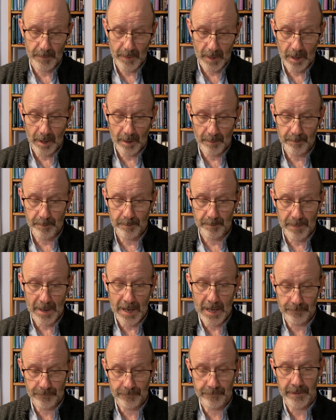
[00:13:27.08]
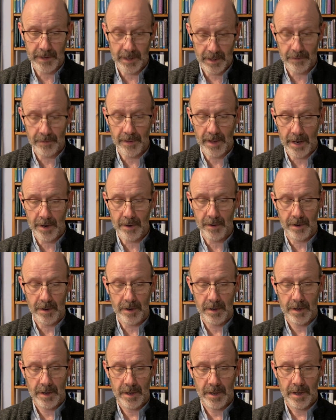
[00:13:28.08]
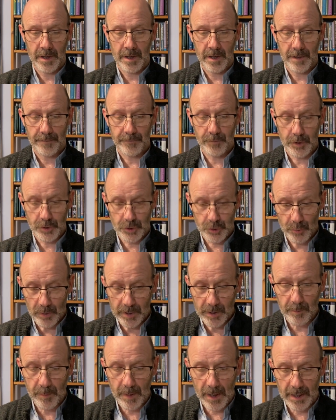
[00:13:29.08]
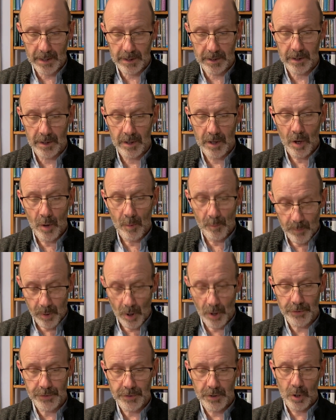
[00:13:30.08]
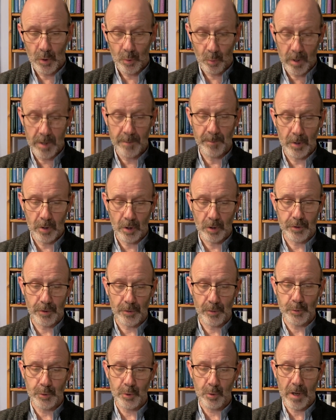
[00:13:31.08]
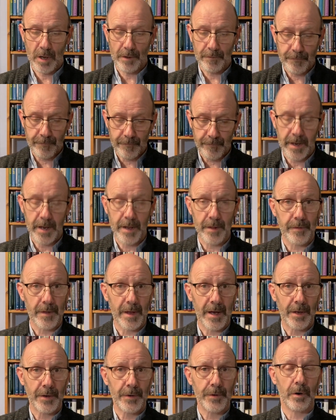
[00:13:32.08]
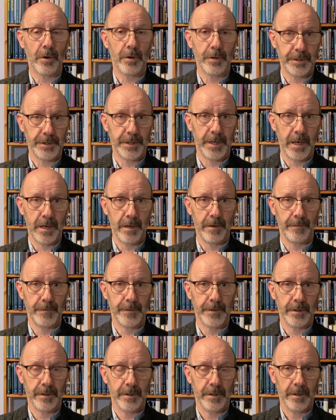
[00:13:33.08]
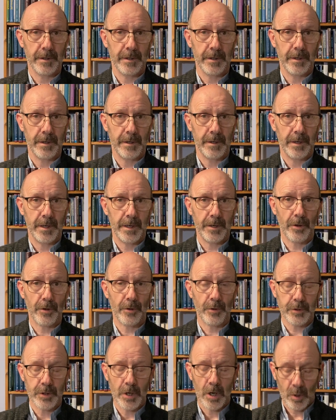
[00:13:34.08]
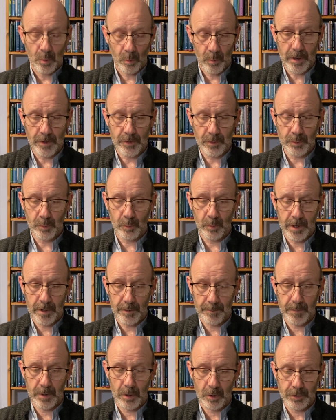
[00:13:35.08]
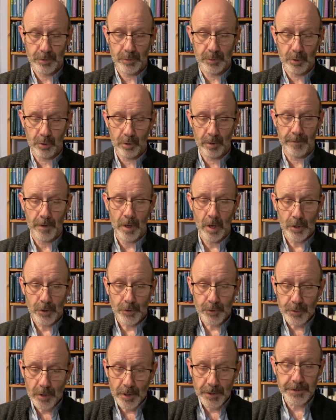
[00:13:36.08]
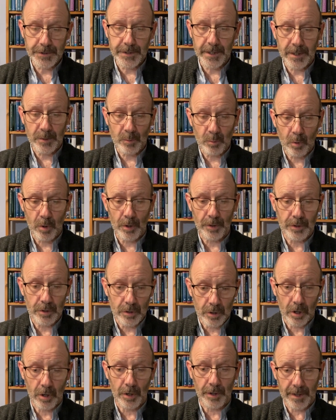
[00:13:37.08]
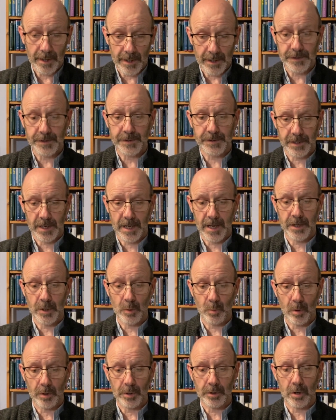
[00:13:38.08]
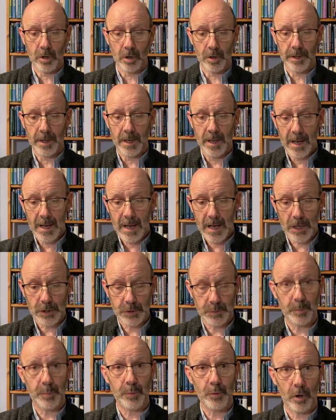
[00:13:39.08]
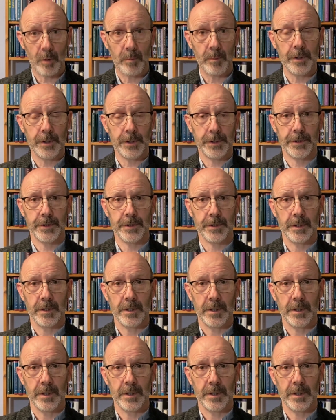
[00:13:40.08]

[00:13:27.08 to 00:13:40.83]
a bad fate there if you shrink back. But we belong to those who have faith and are saved. In other words, we're we belong to those who have trusting in what God has said and what God has promised